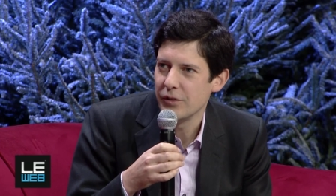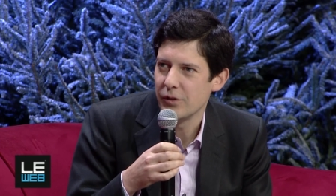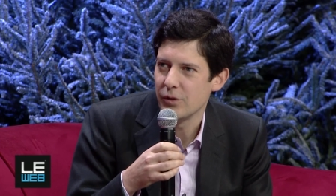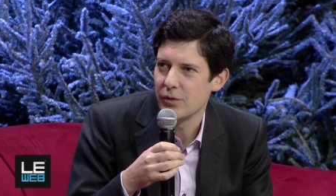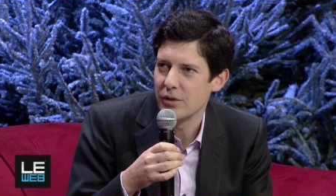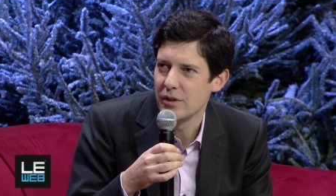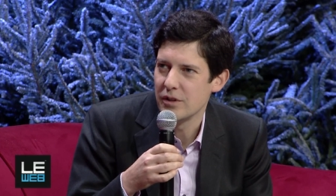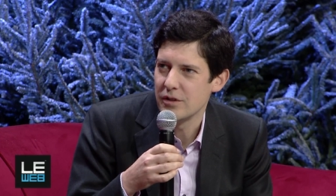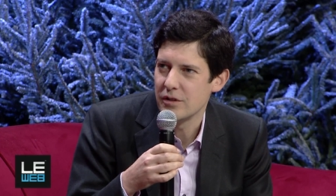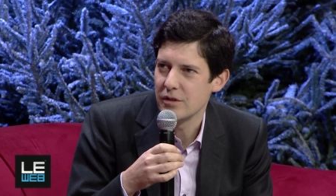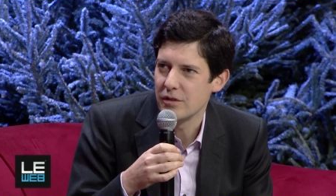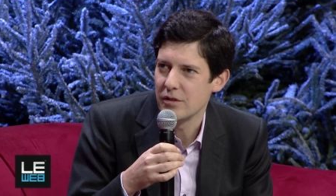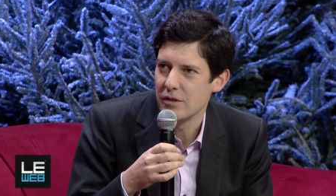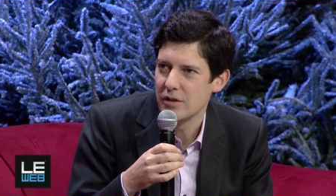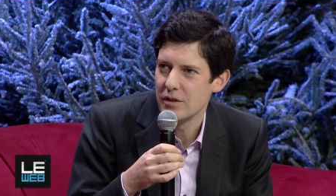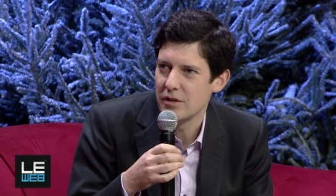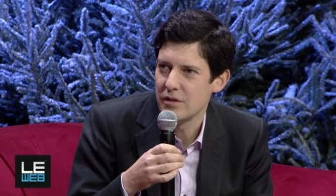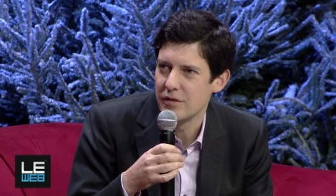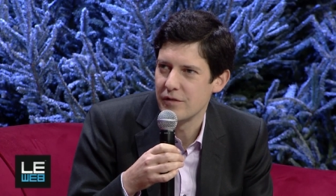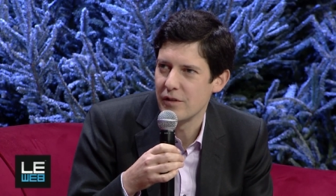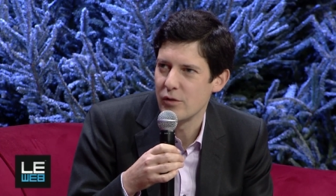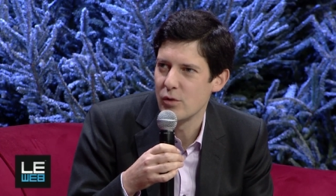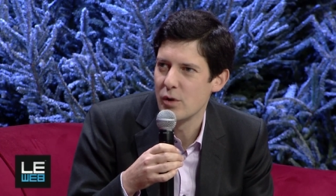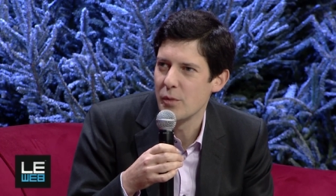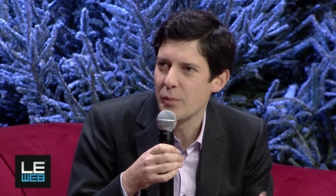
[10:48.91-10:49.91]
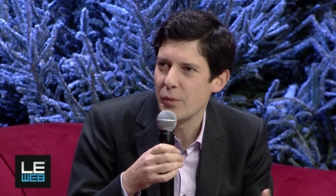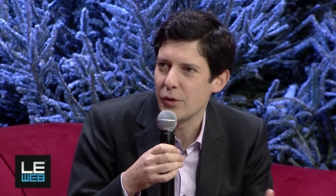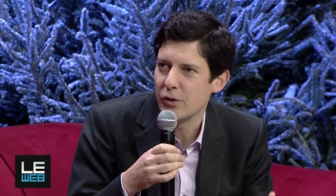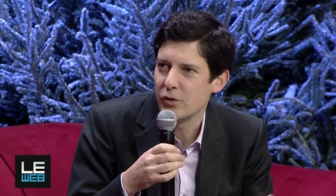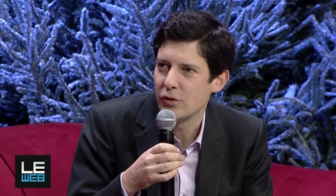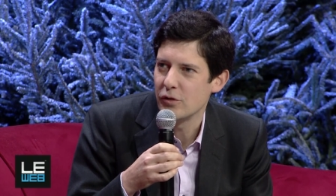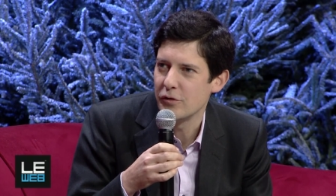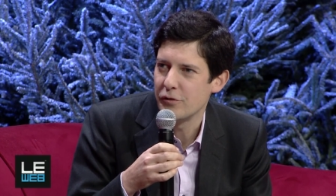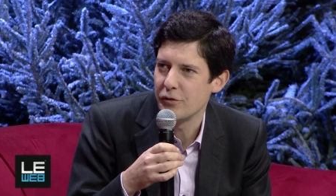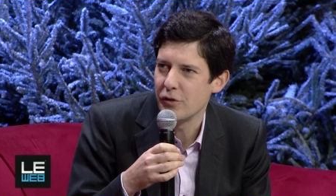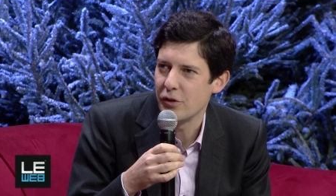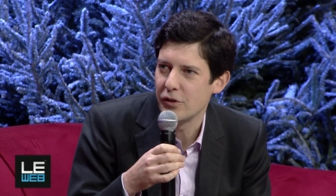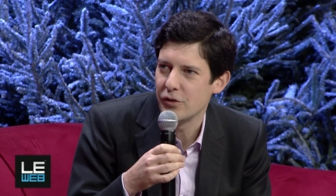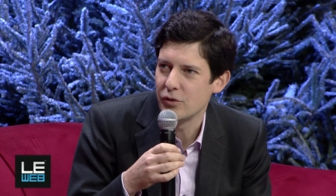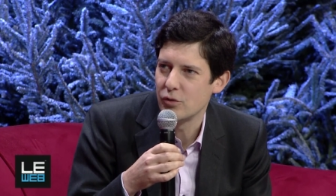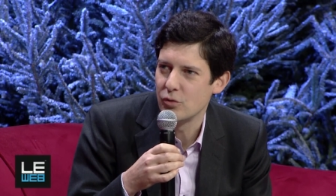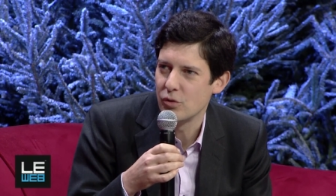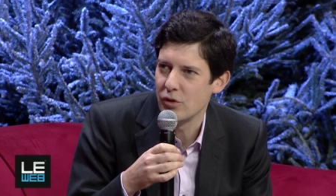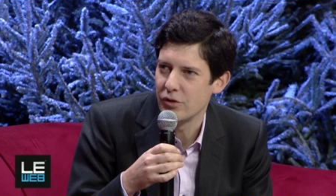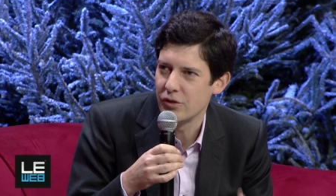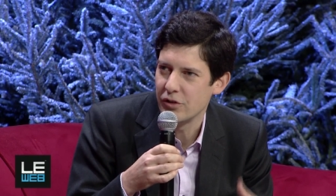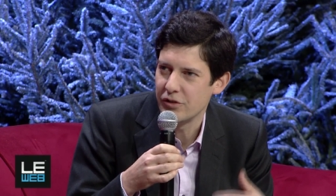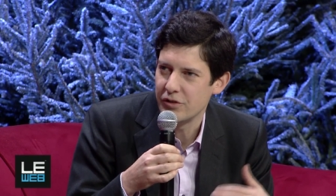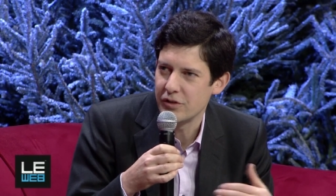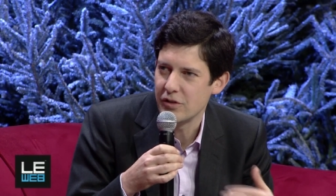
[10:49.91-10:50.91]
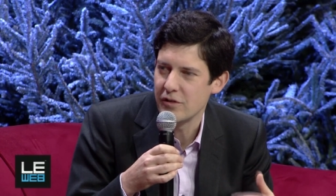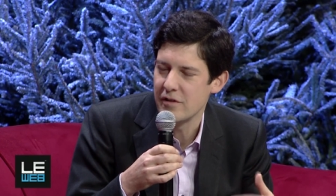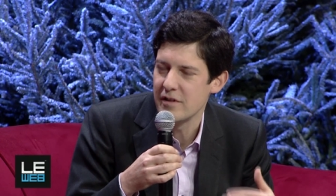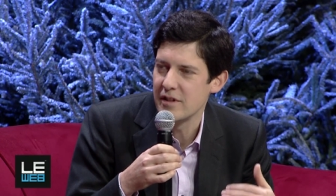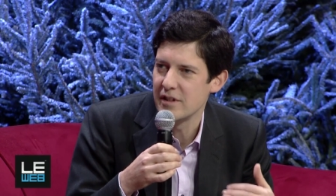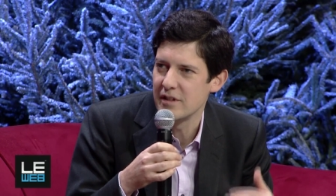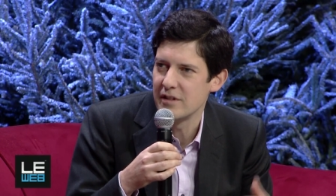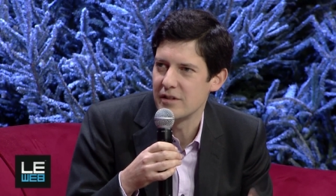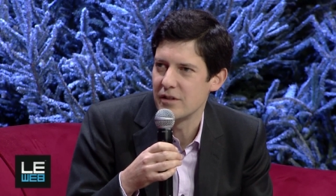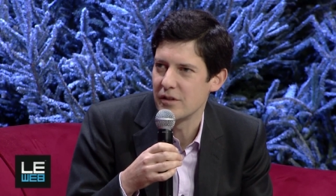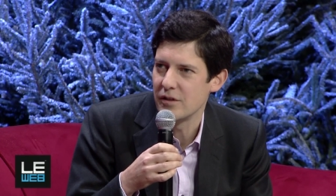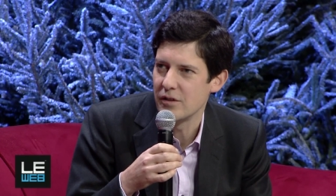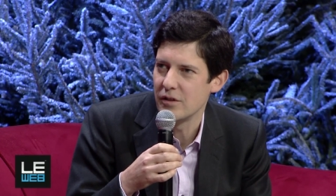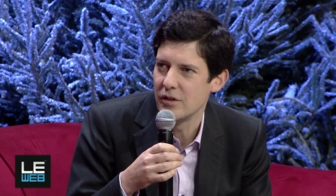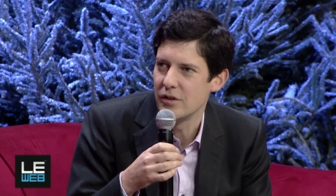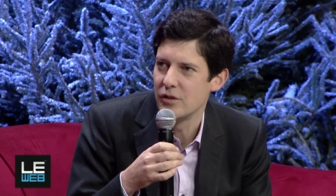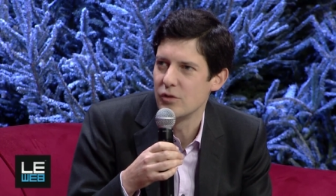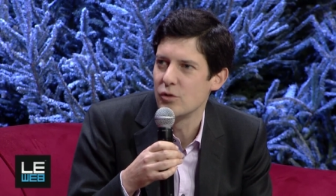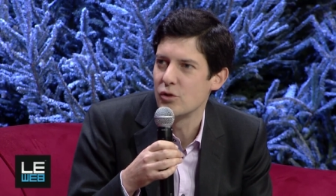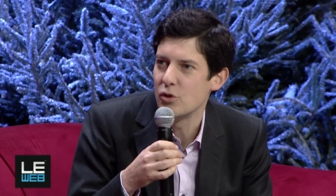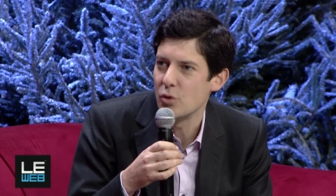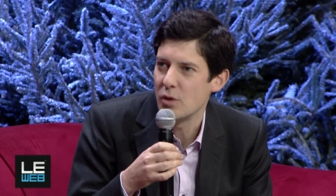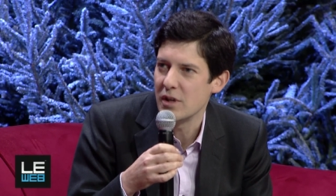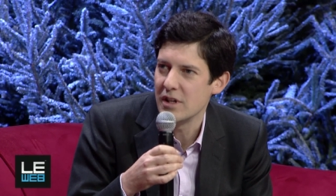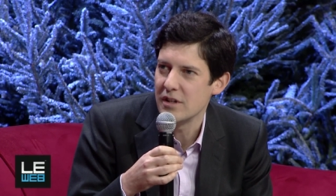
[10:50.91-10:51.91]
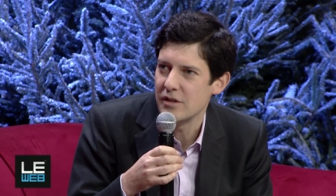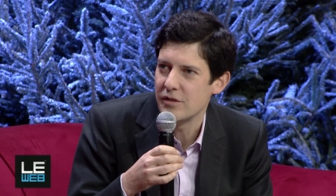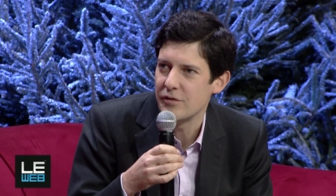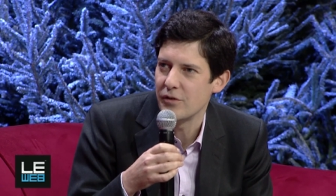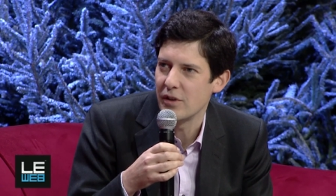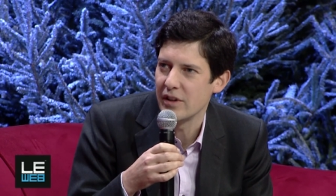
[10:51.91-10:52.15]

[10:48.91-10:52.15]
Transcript: So it's, uh, it's very important for us to understand these uh, new trends.